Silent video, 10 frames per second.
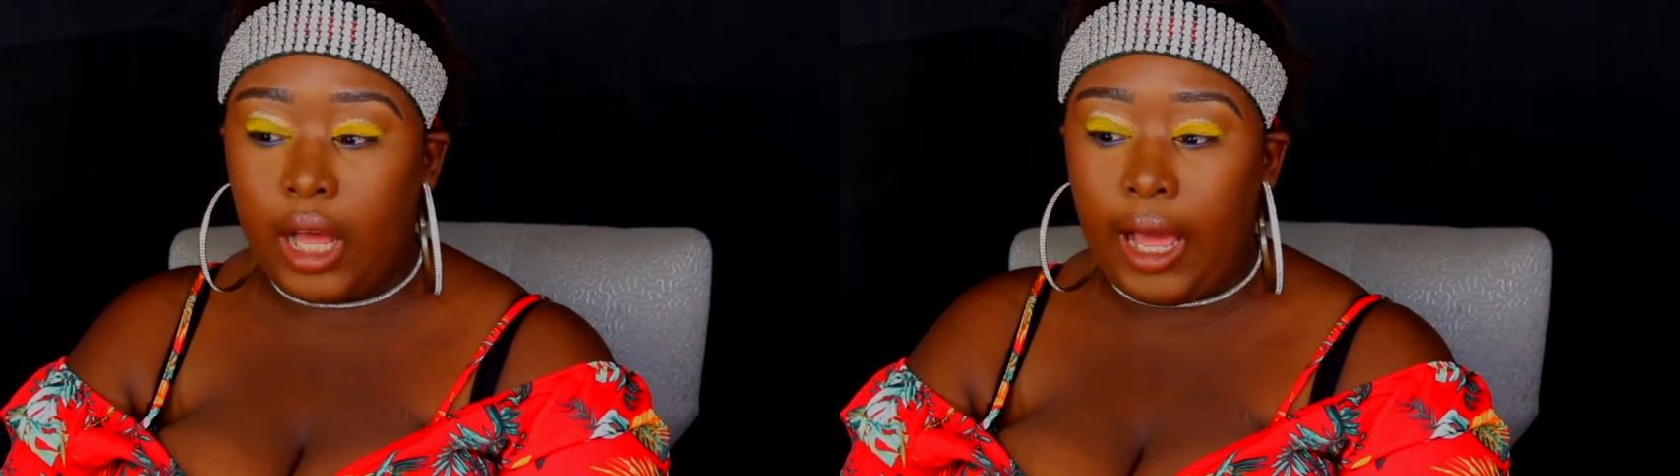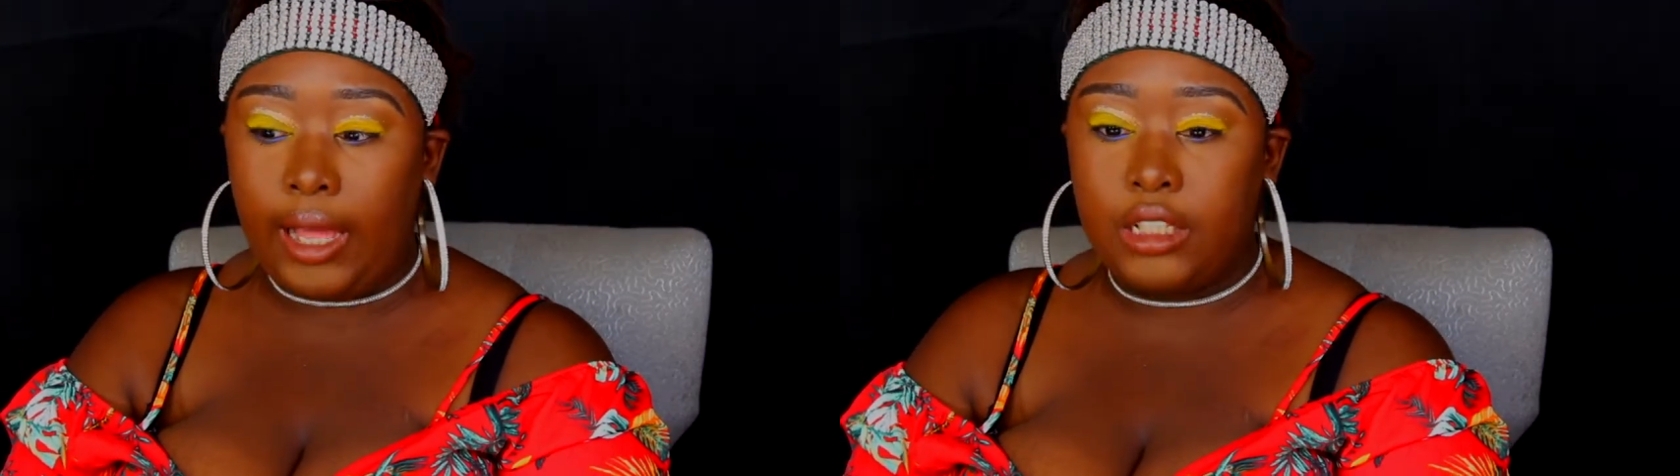
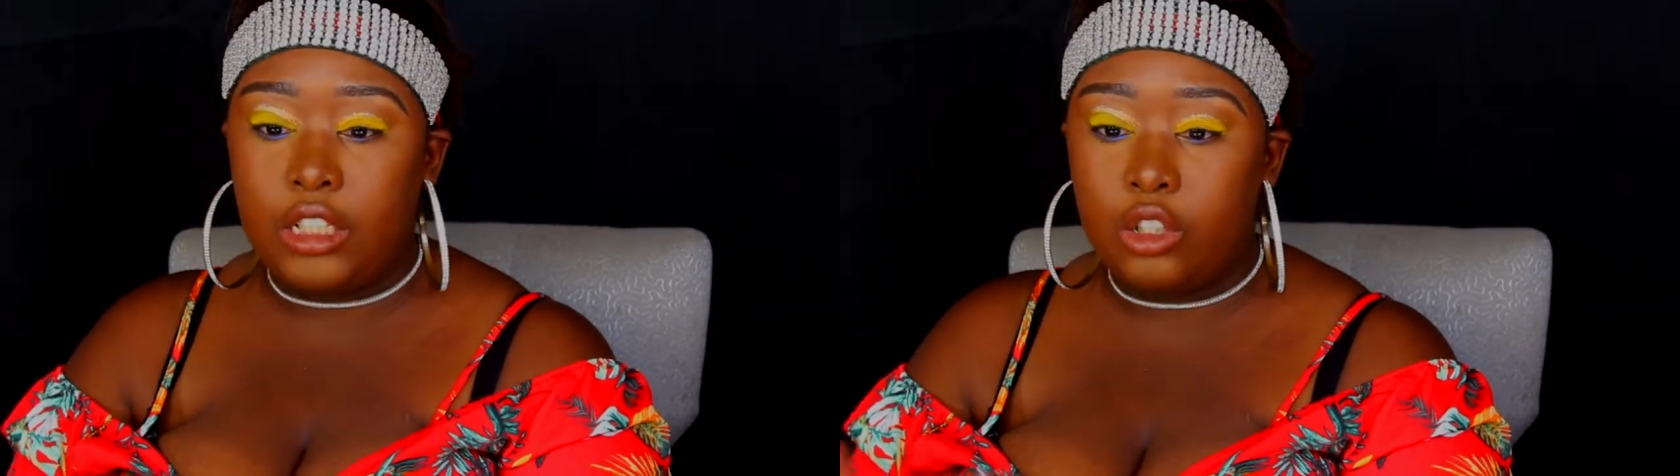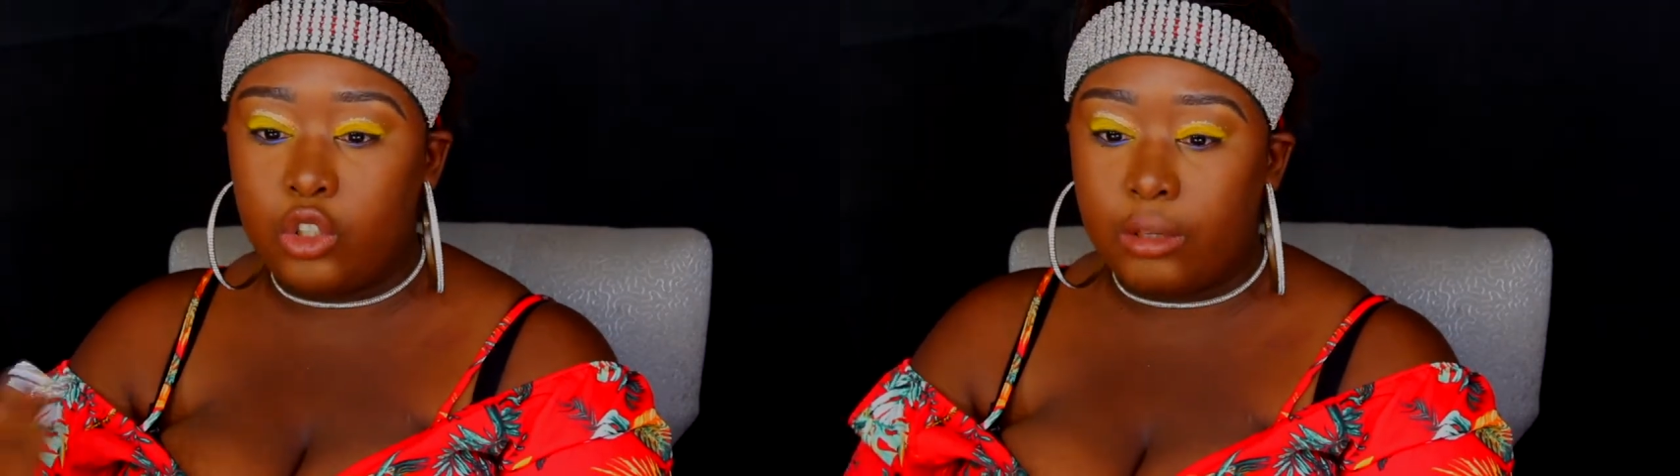I
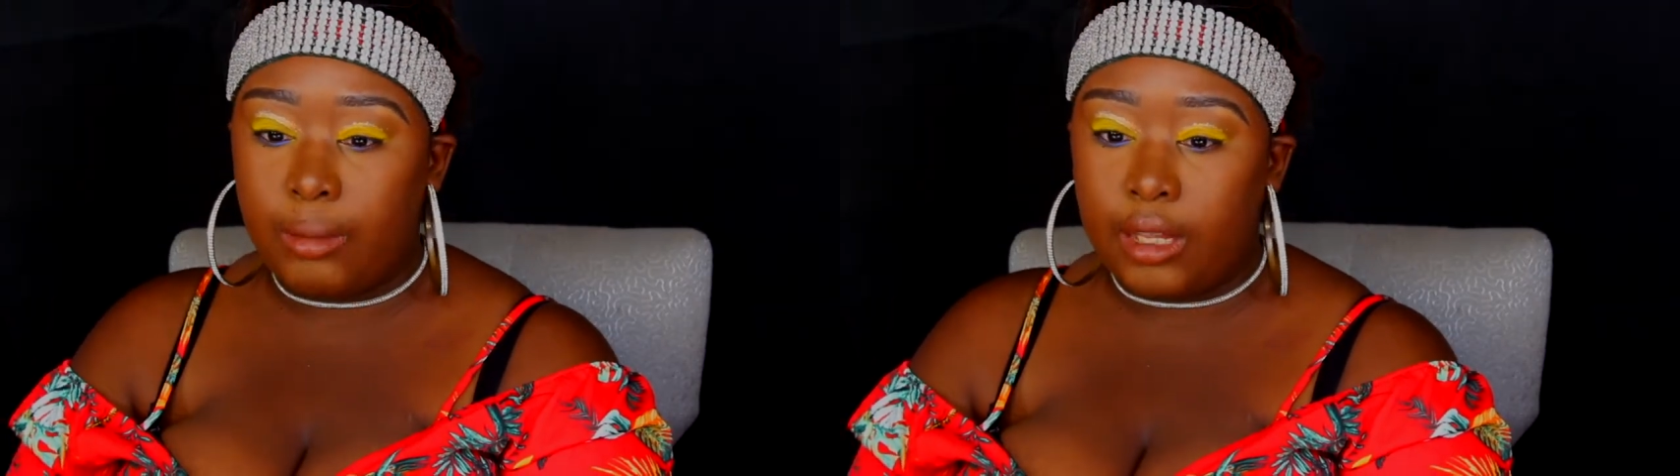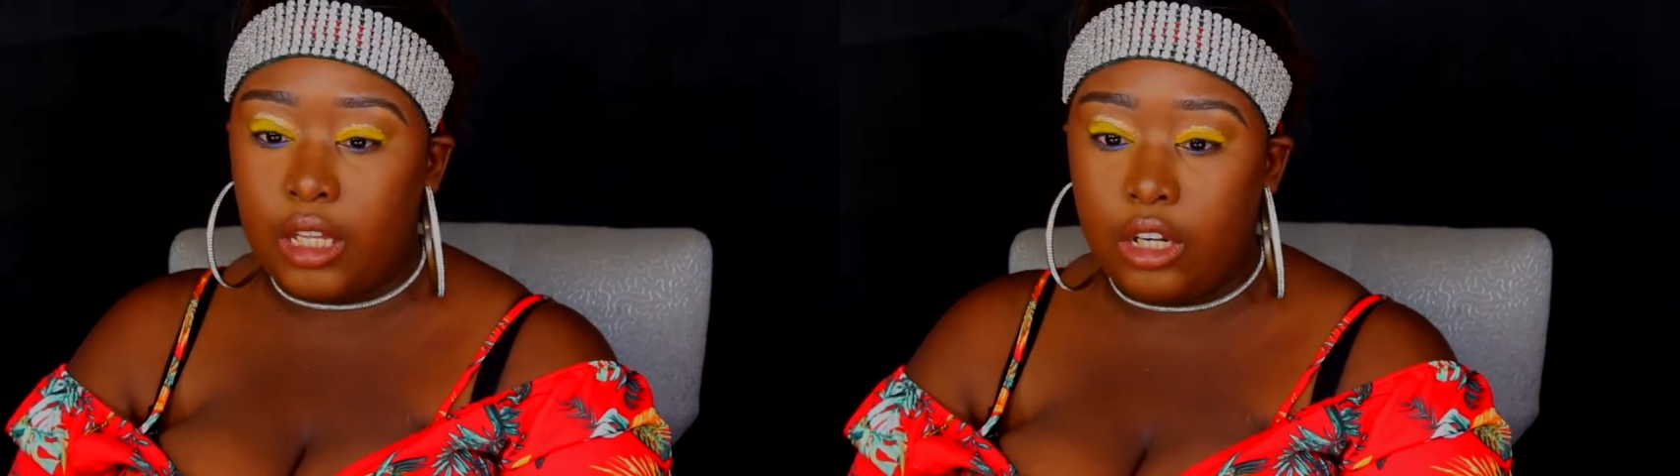still drink
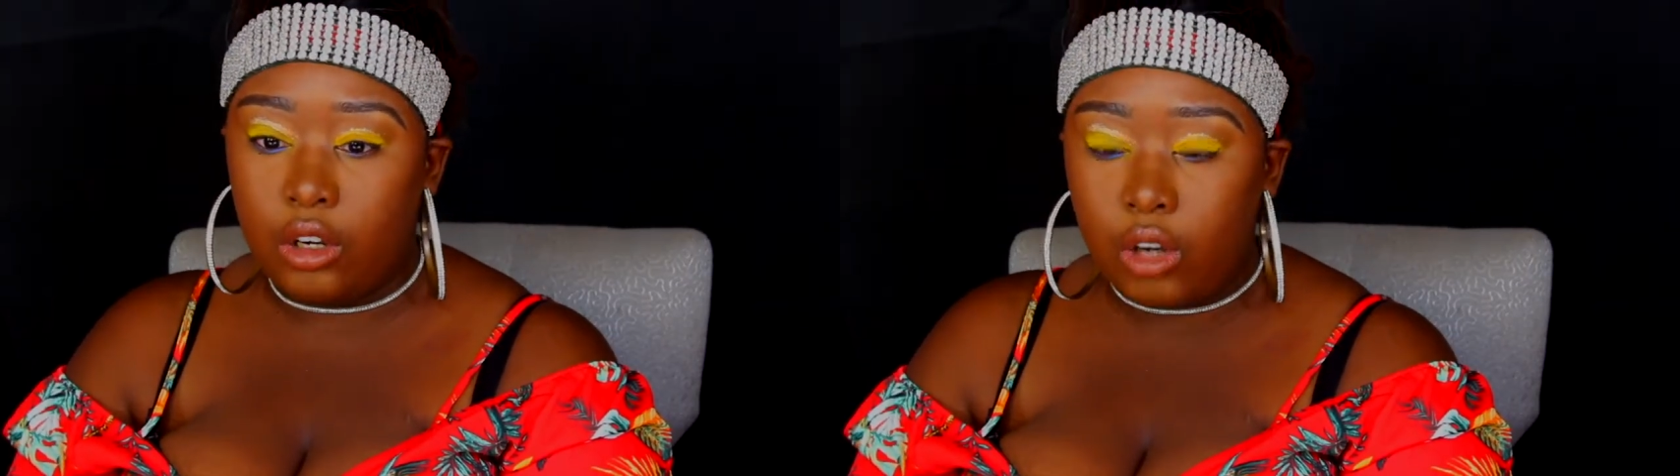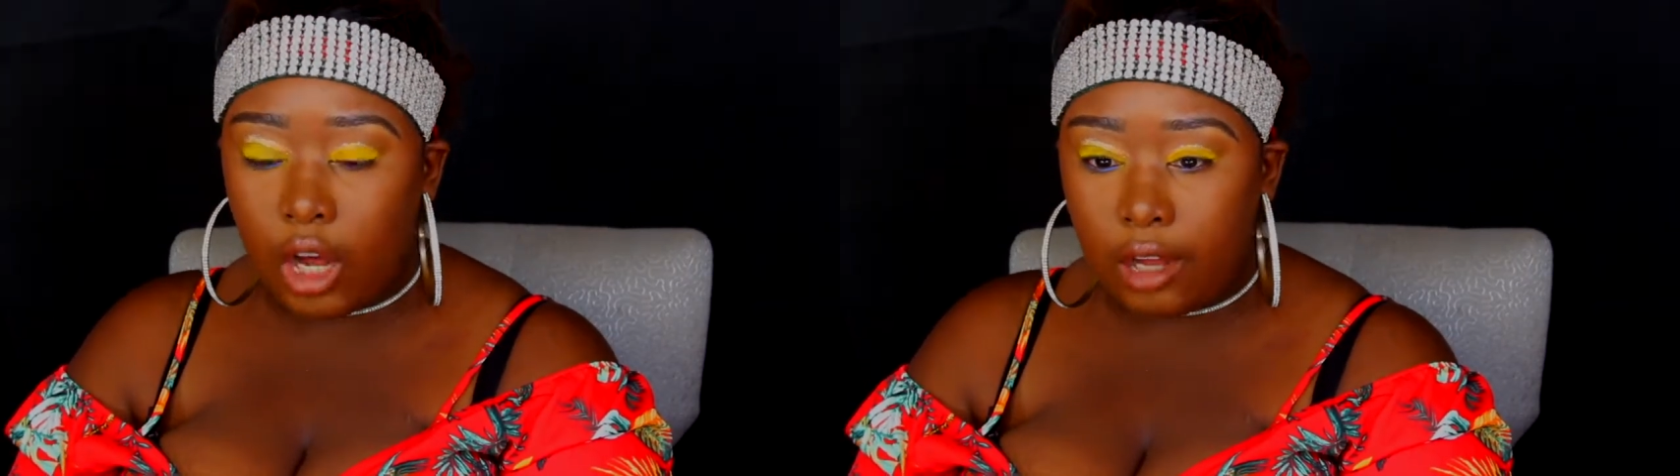my
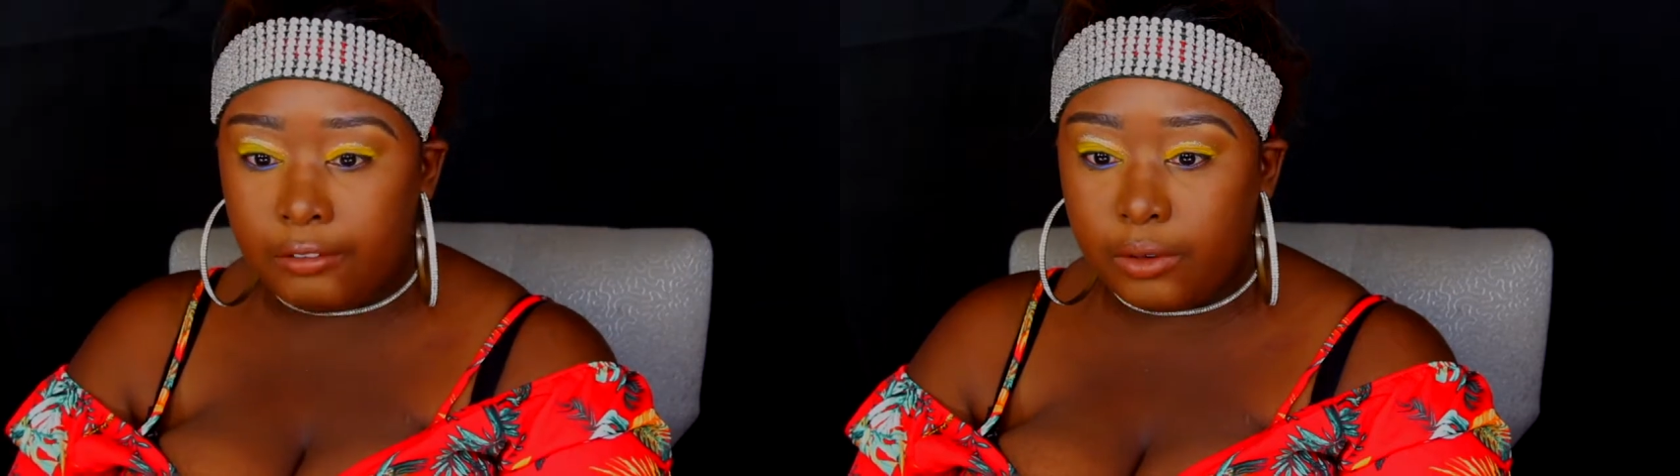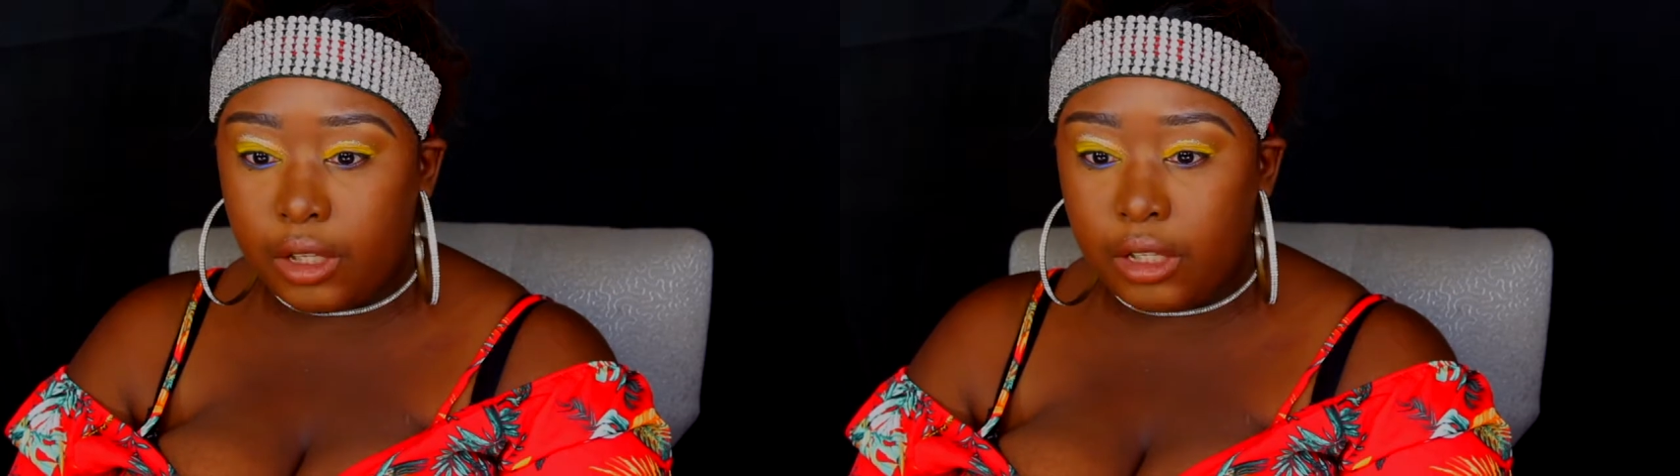keto
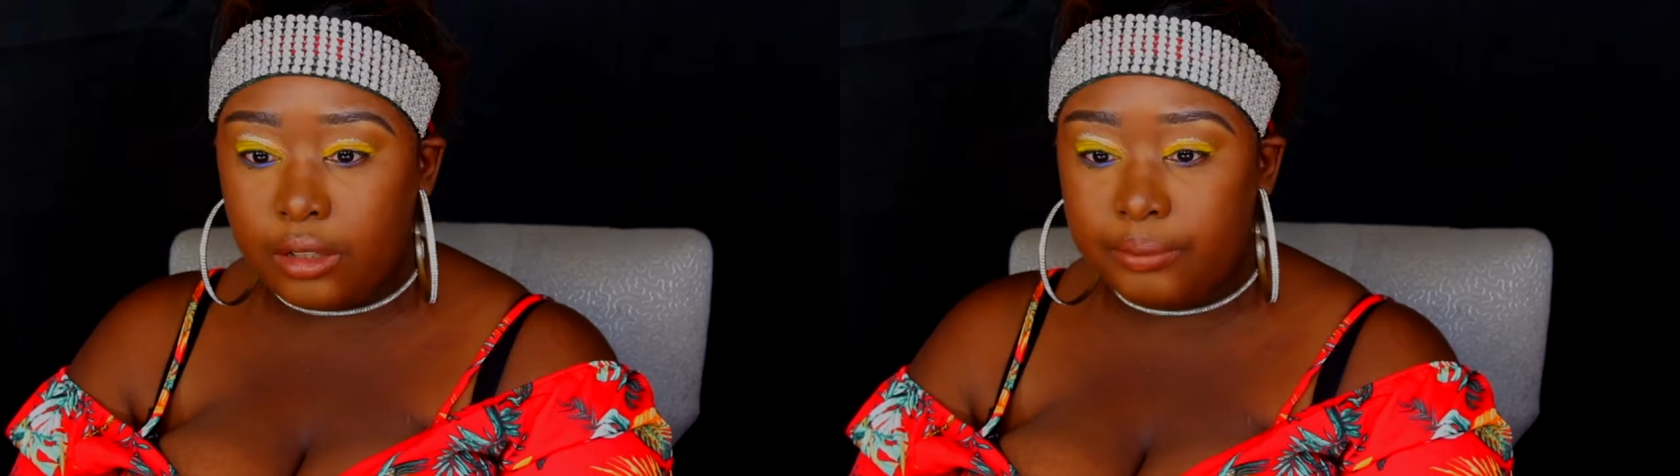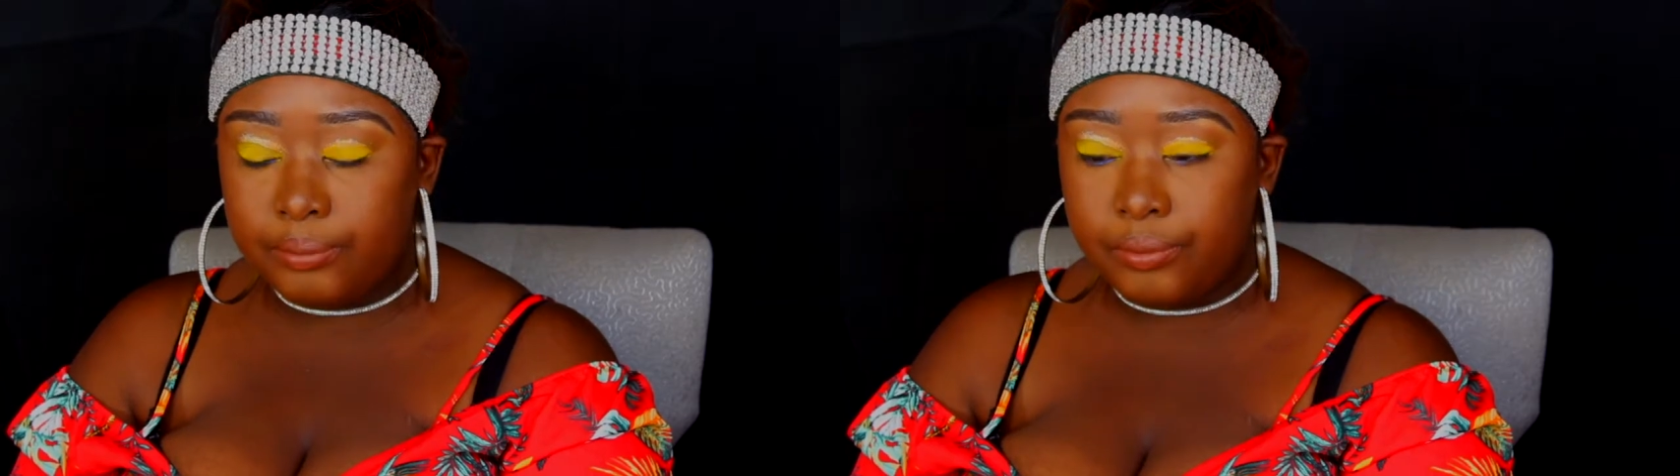
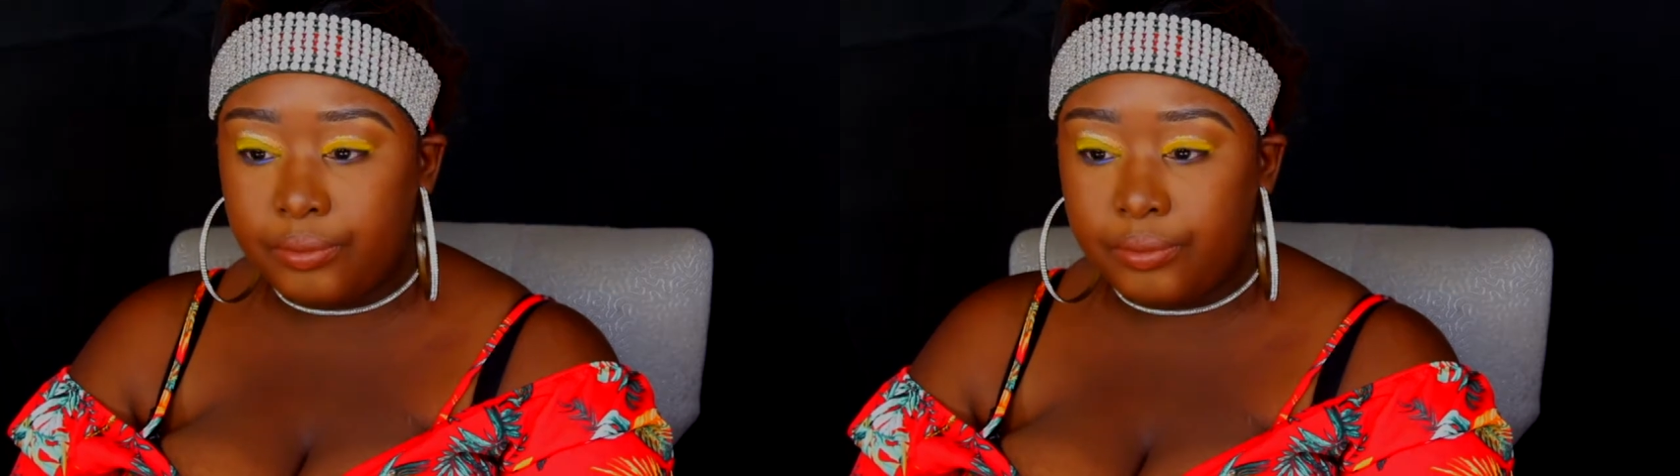coffee.